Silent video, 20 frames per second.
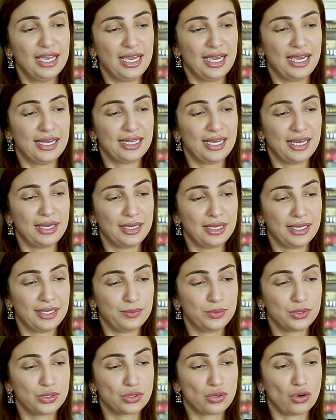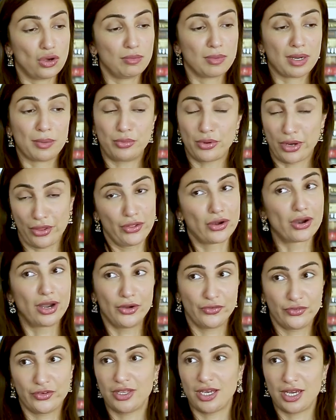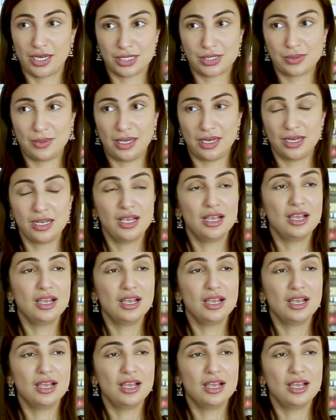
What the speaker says: And I would call my brother out for that as well.